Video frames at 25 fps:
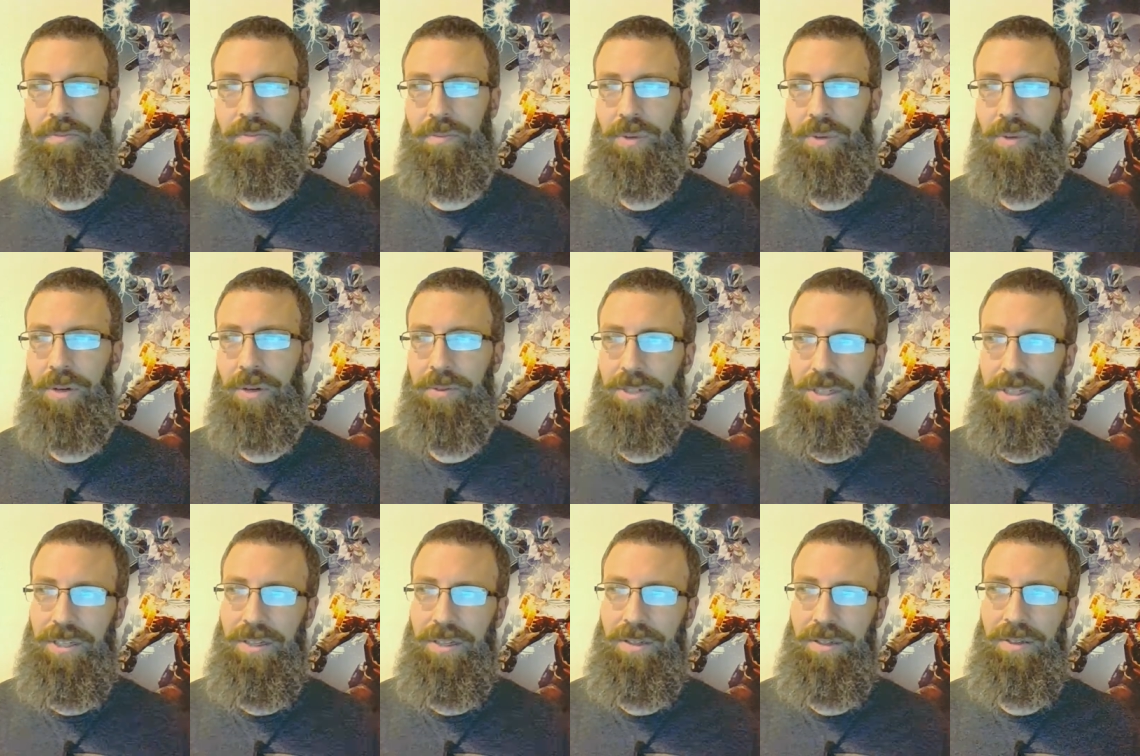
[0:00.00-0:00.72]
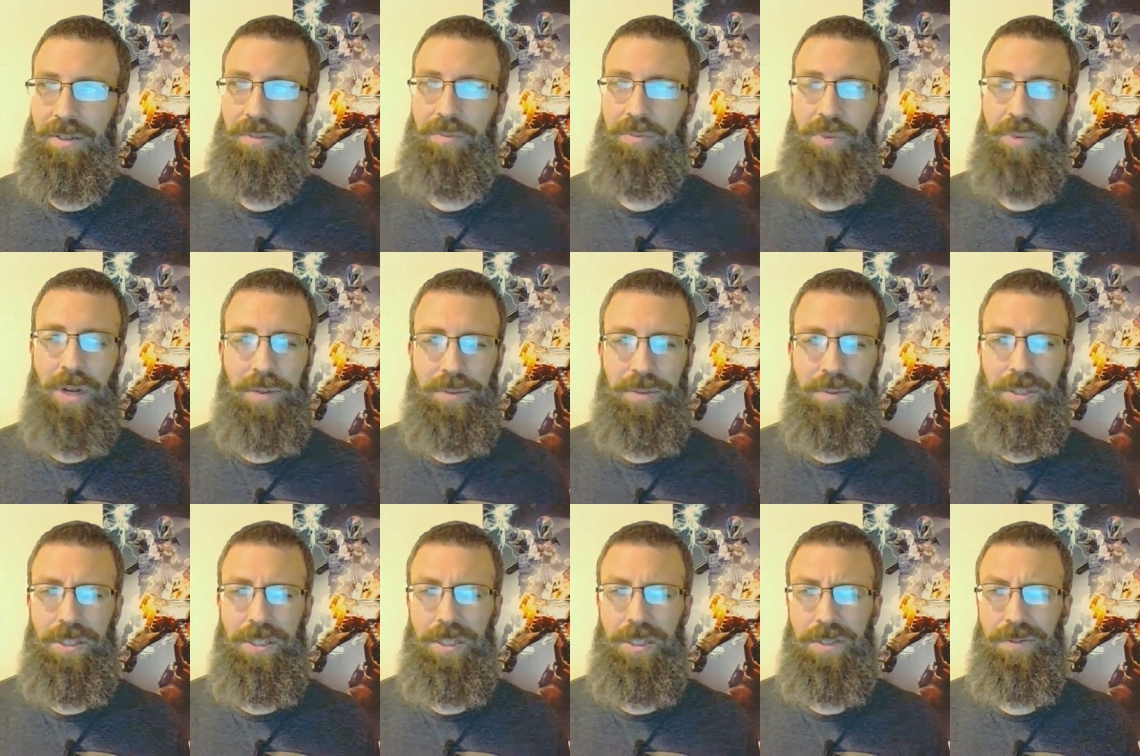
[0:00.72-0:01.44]
probably
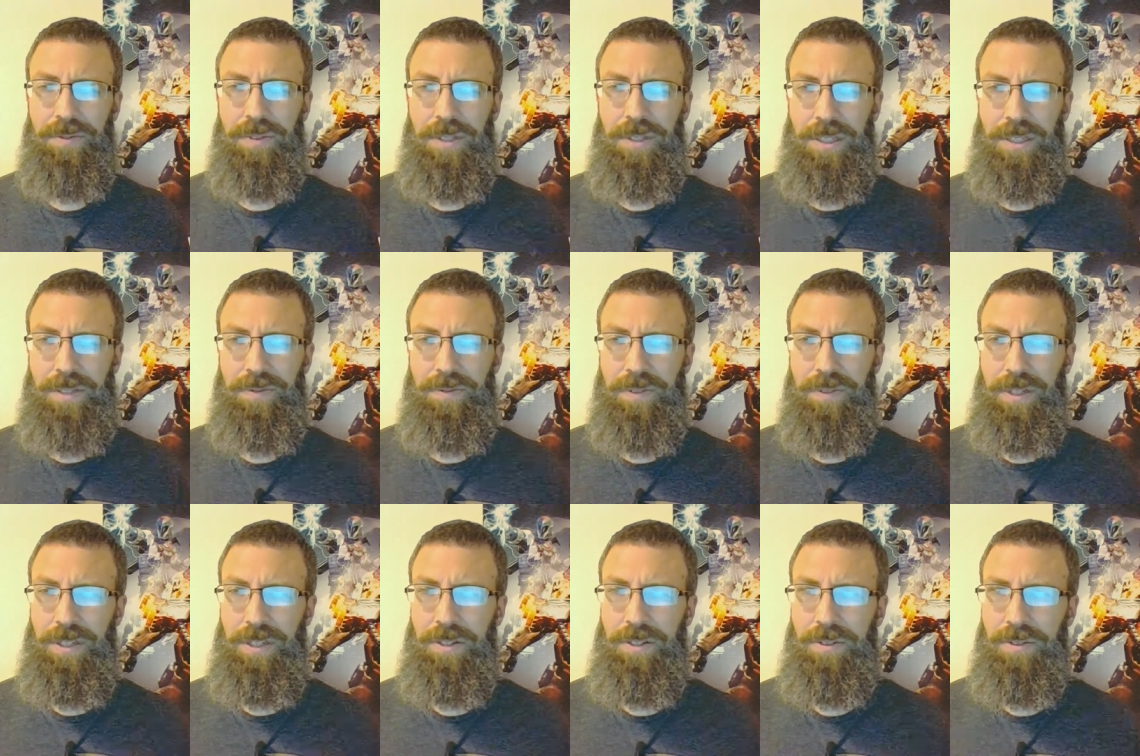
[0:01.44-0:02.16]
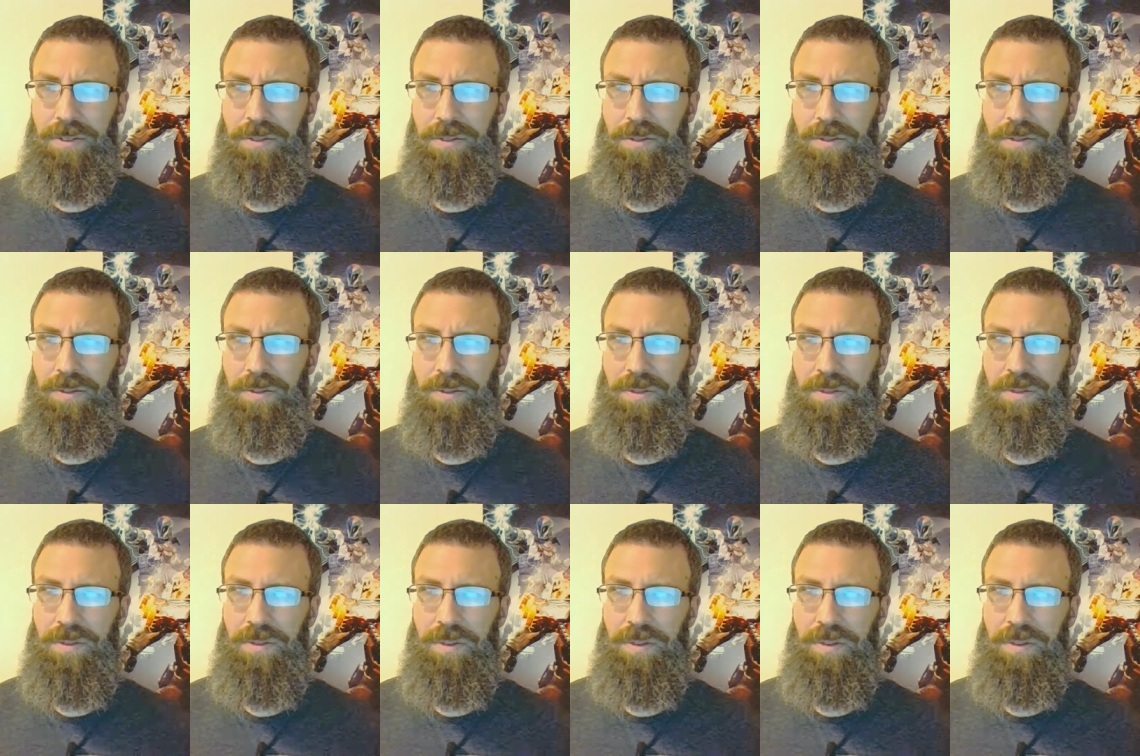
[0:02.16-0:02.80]
just for this video.